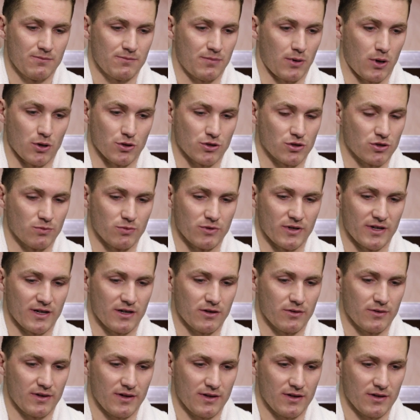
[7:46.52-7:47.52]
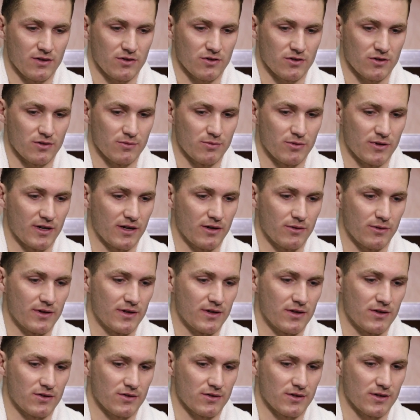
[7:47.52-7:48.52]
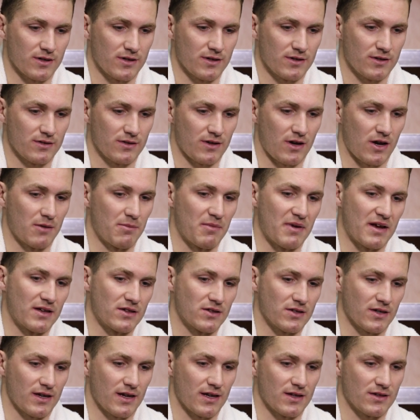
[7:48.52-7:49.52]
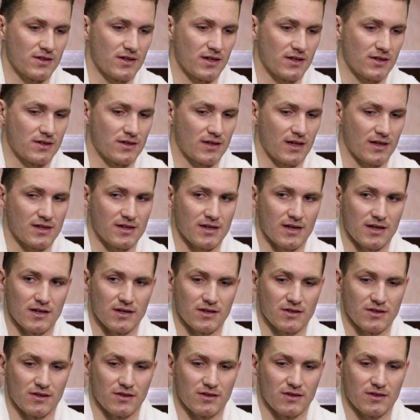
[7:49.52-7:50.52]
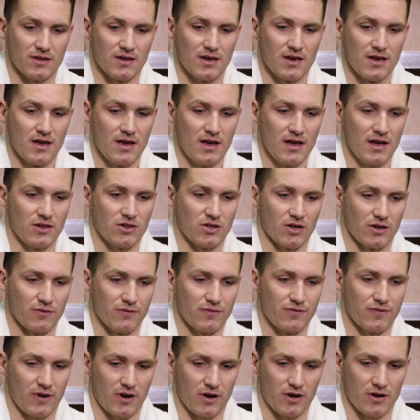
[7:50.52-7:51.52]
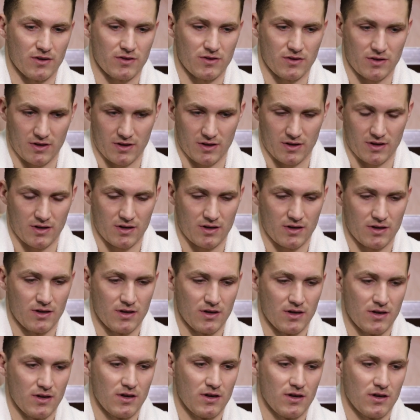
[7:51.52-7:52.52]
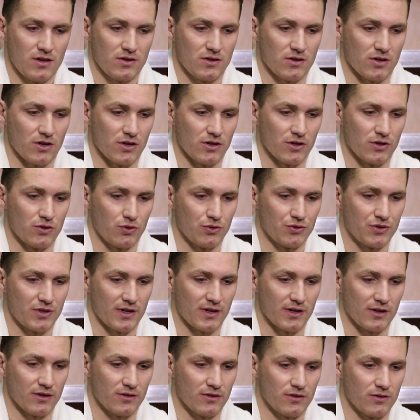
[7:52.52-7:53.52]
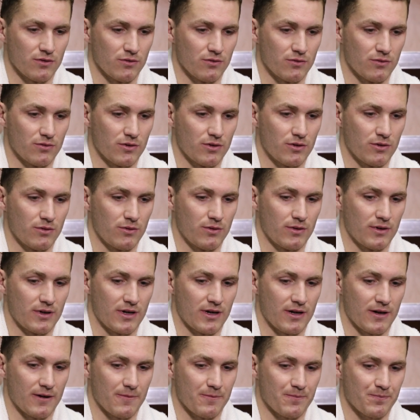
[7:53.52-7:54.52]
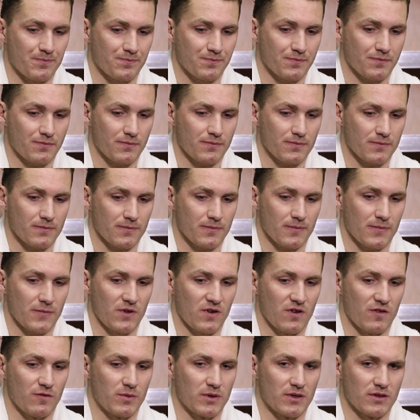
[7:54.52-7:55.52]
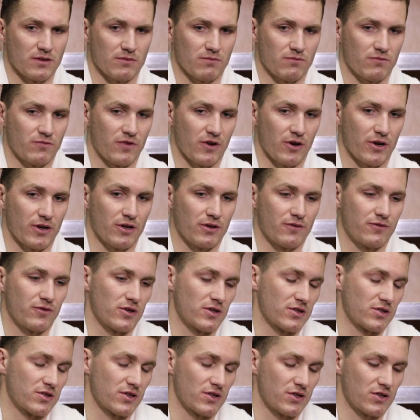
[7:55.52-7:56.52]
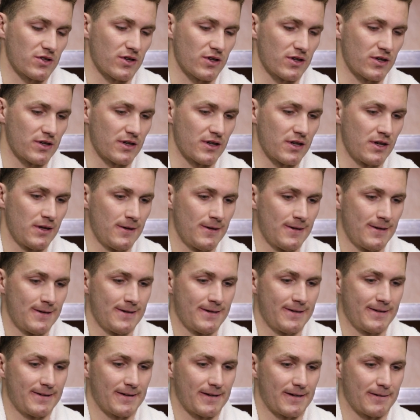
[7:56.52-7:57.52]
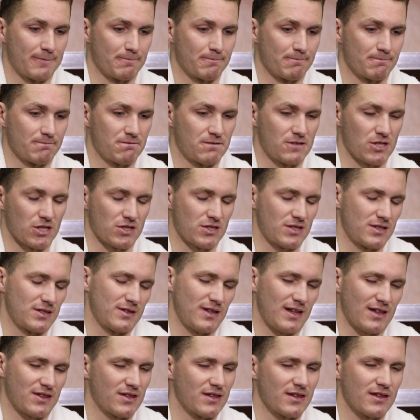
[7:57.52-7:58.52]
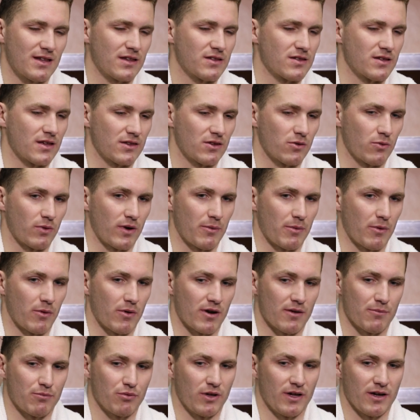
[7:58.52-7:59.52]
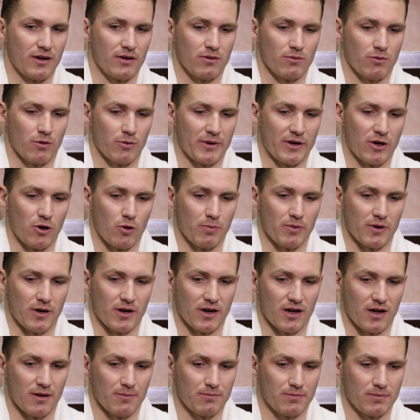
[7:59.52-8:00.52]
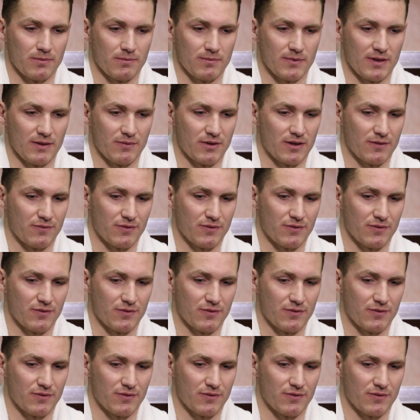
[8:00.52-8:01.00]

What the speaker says: partial breakaways or odd mans against. That's not us. It's unfair to our goaltending, who you know, have been very good for us this year. And just that's not the way we want to play. Where we open it up, even